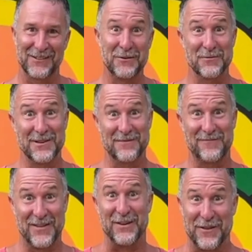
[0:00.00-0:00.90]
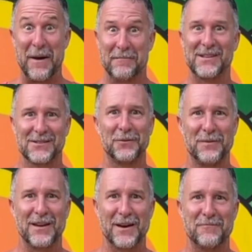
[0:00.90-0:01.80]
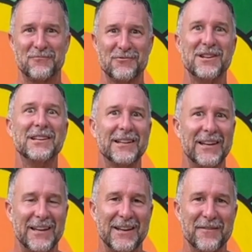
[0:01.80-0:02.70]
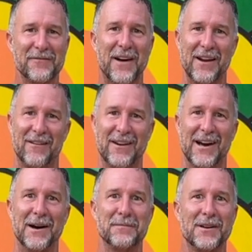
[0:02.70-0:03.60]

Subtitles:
You want to feel that muscle become really fired up.